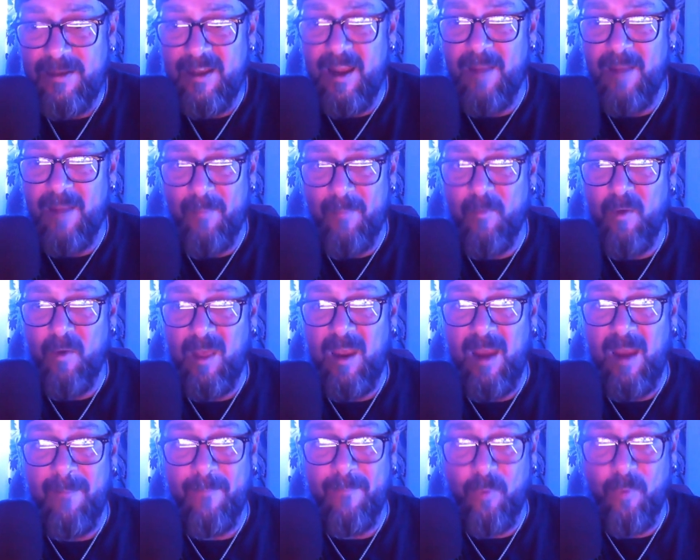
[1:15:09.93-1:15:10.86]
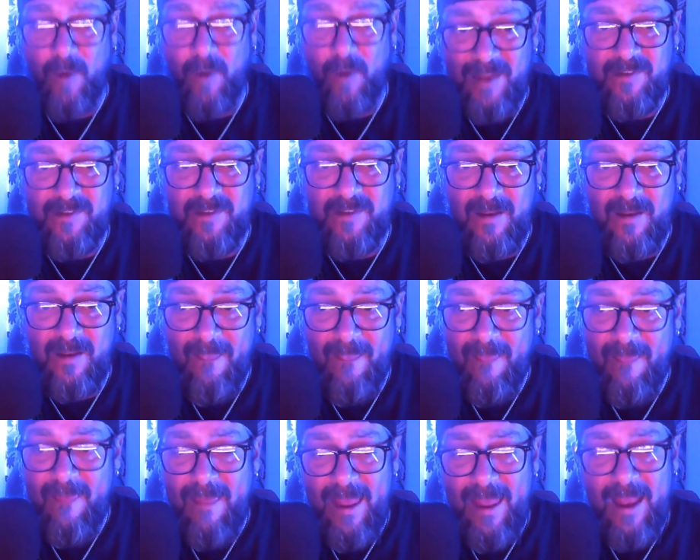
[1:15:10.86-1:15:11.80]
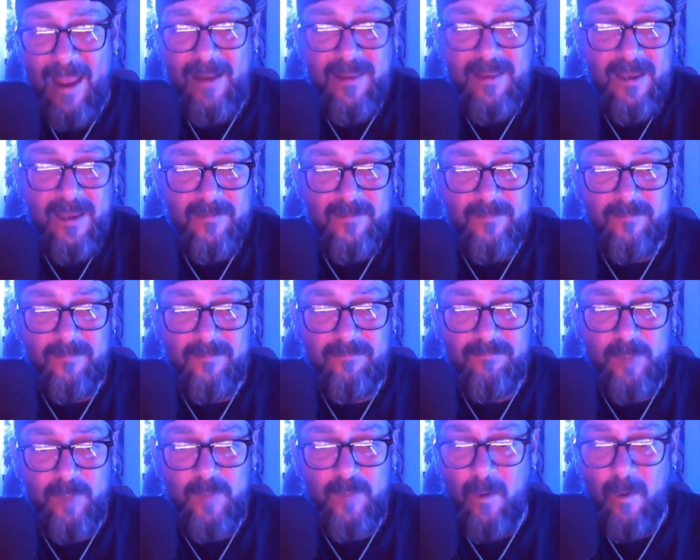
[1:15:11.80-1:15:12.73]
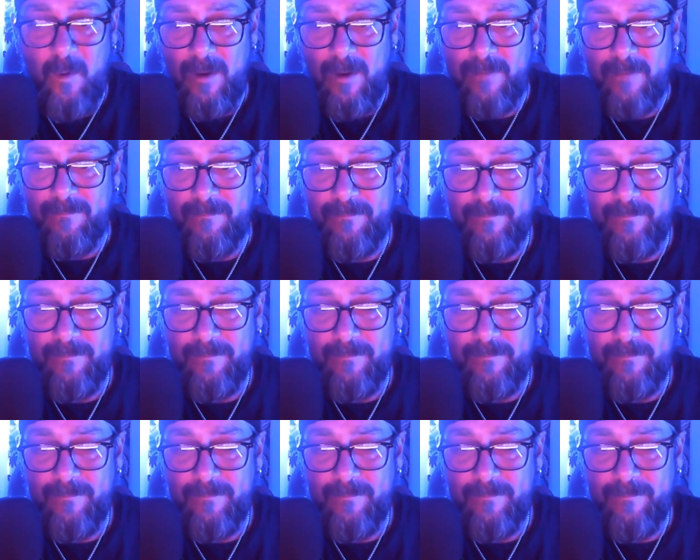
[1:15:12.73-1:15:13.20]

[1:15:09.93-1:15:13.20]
and really embrace it, and then move on.